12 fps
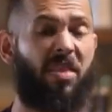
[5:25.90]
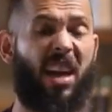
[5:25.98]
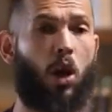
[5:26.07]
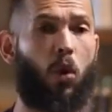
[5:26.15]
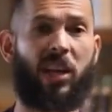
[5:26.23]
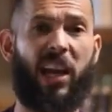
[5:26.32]

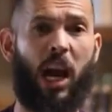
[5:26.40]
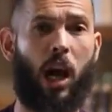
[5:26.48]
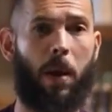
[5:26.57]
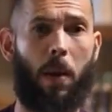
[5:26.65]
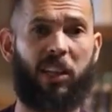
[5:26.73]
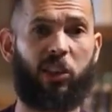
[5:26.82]
They don't care
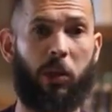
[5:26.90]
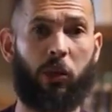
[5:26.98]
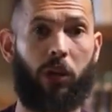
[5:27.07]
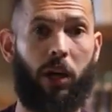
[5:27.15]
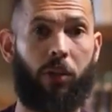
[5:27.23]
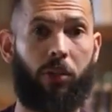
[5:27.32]
about men's
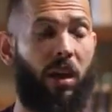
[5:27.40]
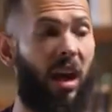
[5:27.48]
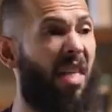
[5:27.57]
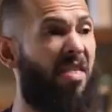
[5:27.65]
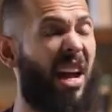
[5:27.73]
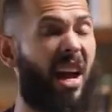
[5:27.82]
mental health.
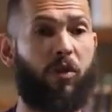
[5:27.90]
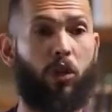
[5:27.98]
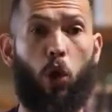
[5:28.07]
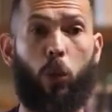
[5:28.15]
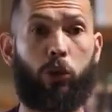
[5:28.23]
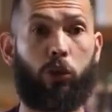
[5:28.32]
They have
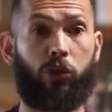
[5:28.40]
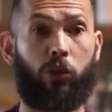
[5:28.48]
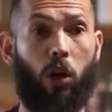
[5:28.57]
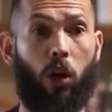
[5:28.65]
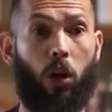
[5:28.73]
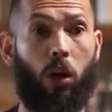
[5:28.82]
no interest
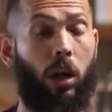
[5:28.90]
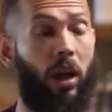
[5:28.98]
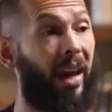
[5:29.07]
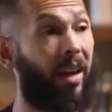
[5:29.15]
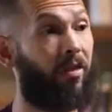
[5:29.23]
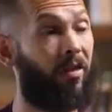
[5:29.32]
at all.
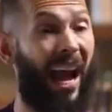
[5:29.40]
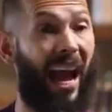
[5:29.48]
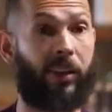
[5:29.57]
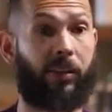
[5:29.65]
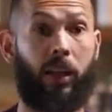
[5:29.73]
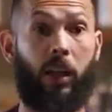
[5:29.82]
In
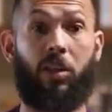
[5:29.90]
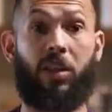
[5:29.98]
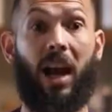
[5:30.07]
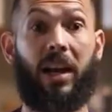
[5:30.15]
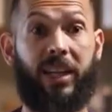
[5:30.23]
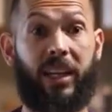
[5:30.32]
fact,
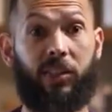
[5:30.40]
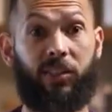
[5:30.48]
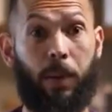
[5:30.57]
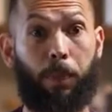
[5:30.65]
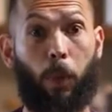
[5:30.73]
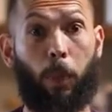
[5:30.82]
the ideas
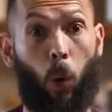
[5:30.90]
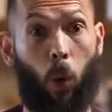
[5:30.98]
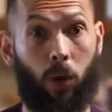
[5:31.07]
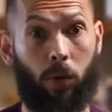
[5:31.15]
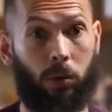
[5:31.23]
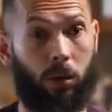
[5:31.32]
they
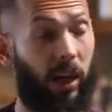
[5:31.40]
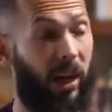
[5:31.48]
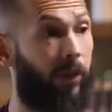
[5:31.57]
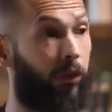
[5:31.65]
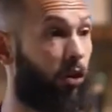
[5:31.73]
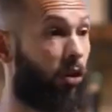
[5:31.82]
purport, like
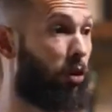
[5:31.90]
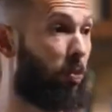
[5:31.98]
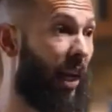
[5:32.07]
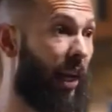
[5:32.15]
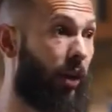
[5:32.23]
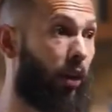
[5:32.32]
I've just
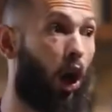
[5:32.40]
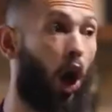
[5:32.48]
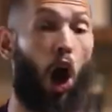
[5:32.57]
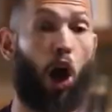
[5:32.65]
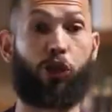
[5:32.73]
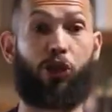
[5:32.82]
explained,
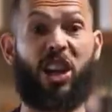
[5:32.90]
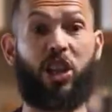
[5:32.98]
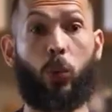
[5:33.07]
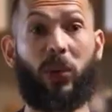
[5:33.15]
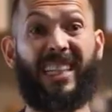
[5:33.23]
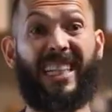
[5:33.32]
are
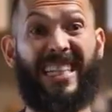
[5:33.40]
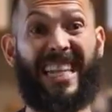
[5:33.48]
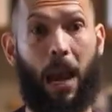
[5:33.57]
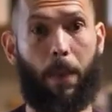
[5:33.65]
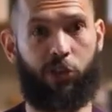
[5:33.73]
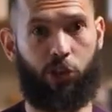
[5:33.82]
genuinely
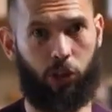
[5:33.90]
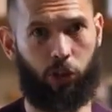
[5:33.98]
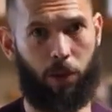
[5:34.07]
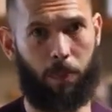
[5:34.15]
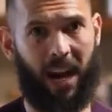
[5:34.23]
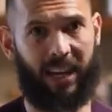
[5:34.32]
damaging
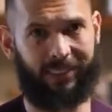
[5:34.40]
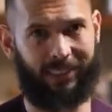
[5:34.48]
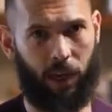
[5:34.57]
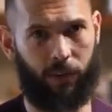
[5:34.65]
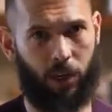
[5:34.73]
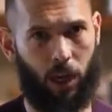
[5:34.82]
to the
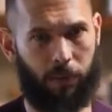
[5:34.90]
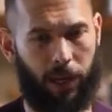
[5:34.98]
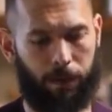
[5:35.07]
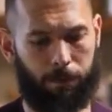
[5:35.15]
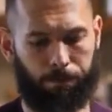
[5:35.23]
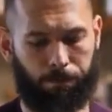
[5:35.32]
mindset of young
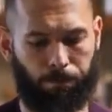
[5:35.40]
men.